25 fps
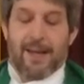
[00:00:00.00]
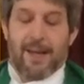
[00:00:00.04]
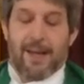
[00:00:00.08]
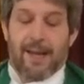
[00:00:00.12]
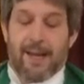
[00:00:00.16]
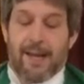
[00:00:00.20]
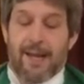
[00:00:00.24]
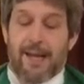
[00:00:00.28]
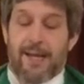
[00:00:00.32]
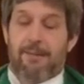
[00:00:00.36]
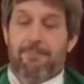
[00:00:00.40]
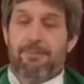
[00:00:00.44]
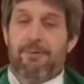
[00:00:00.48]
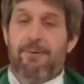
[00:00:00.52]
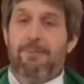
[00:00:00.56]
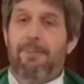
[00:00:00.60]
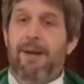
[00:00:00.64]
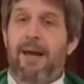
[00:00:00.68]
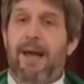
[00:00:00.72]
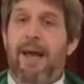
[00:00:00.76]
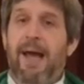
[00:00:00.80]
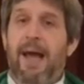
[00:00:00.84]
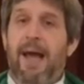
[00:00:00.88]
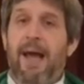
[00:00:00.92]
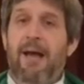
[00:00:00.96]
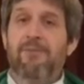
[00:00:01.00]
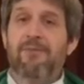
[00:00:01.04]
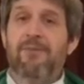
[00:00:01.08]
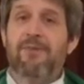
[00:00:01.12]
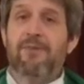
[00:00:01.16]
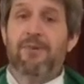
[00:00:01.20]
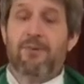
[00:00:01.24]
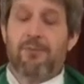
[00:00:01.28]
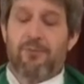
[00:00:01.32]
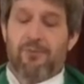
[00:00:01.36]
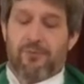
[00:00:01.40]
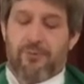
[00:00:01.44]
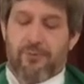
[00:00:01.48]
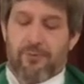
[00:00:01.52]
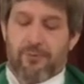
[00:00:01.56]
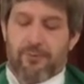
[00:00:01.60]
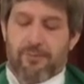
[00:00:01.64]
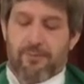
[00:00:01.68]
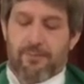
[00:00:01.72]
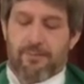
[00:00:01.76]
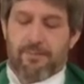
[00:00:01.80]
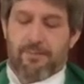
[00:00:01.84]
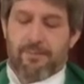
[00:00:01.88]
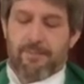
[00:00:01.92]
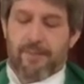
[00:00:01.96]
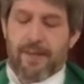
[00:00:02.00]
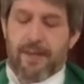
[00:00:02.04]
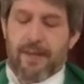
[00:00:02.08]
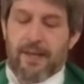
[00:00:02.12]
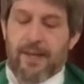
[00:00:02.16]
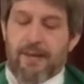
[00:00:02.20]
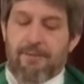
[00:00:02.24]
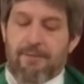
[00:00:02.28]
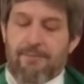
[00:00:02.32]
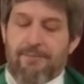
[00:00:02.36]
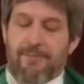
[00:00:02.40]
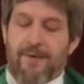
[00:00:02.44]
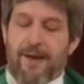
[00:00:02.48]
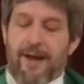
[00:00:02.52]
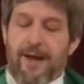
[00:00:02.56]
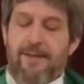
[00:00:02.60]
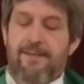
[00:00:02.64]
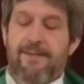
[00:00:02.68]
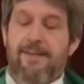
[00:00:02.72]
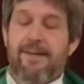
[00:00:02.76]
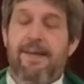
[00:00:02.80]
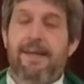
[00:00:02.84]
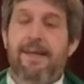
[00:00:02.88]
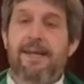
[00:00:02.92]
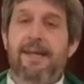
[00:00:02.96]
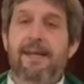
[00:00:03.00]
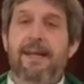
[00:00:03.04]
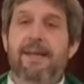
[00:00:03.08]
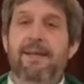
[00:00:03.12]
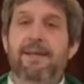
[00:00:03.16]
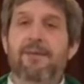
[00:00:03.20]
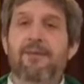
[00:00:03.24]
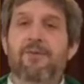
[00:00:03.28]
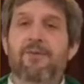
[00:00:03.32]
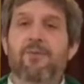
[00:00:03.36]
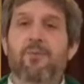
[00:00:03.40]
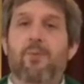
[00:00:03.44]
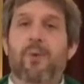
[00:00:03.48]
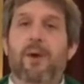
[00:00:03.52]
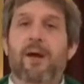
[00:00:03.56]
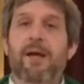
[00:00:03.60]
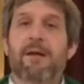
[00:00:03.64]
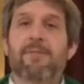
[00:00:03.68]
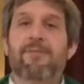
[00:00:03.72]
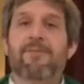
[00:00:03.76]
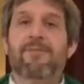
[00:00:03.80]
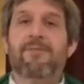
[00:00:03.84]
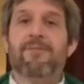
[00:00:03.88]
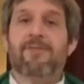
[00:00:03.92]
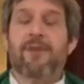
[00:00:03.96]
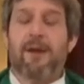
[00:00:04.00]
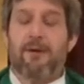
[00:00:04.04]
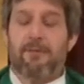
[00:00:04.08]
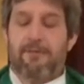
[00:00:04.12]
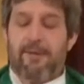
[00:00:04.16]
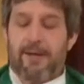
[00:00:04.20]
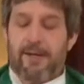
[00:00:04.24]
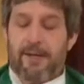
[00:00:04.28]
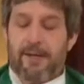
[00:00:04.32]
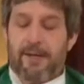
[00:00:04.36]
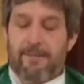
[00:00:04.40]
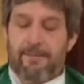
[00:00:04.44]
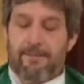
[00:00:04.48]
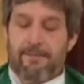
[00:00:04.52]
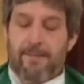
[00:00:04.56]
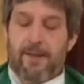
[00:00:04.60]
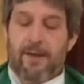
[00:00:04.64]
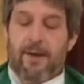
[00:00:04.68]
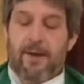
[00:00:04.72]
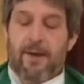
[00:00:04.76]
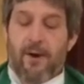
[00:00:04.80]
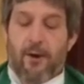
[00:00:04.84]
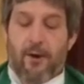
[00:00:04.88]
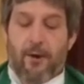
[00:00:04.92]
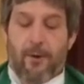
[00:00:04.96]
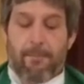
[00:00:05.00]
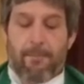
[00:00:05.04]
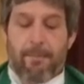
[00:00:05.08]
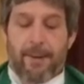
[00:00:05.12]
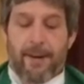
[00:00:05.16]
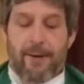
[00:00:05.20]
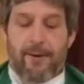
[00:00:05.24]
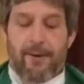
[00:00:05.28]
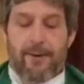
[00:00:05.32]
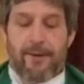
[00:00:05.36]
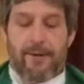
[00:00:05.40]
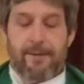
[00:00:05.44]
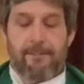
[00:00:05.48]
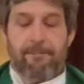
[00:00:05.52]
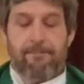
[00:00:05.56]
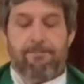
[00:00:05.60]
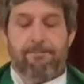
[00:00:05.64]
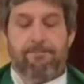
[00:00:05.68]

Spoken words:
Abram has no children. In fact, he and his wife Sarai are barren.